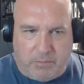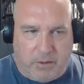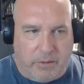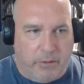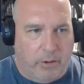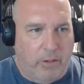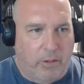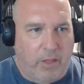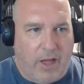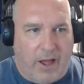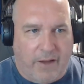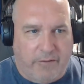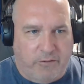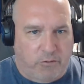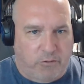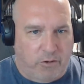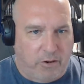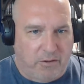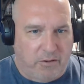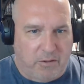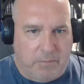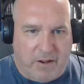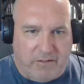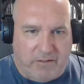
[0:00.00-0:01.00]
live
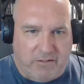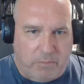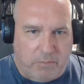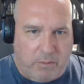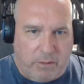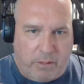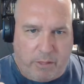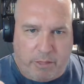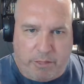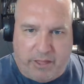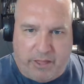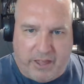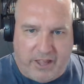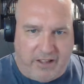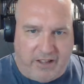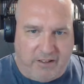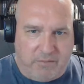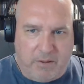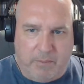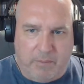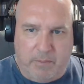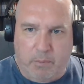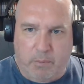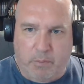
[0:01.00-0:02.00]
streams about some other things.
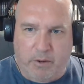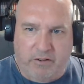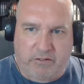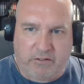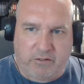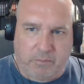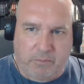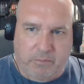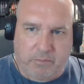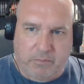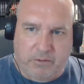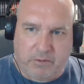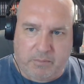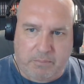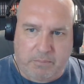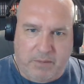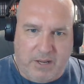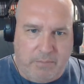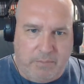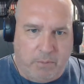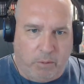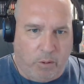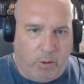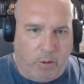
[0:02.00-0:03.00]
Maybe bring some
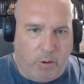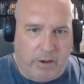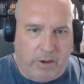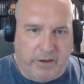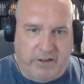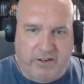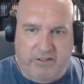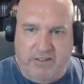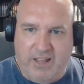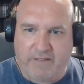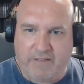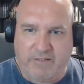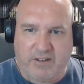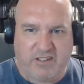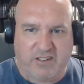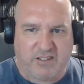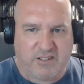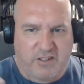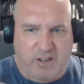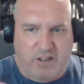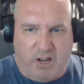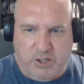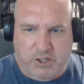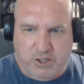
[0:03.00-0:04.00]
people on and just have
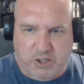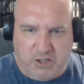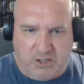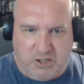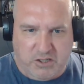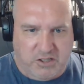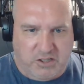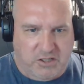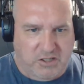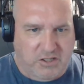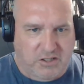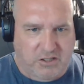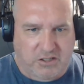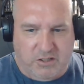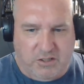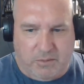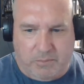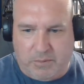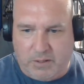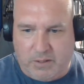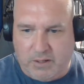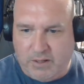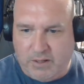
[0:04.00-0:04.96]
discussions and some